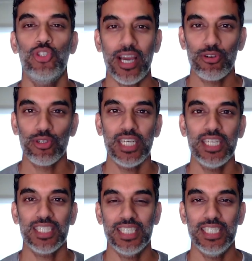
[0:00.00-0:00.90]

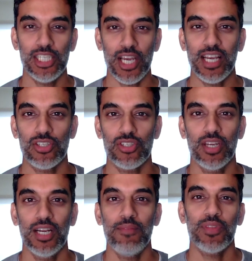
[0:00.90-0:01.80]
generally suggests
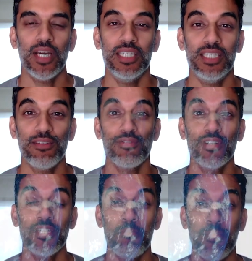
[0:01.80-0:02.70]
a different